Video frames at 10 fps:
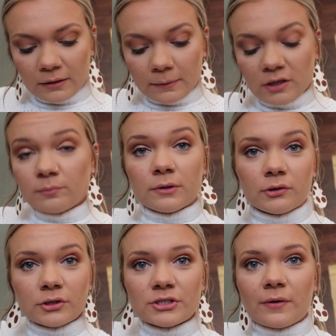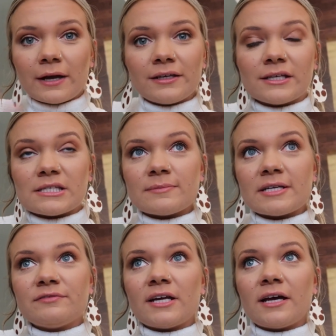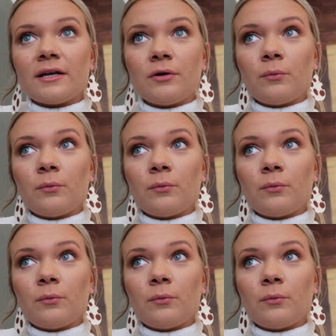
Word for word: and my computer so I can get some stuff done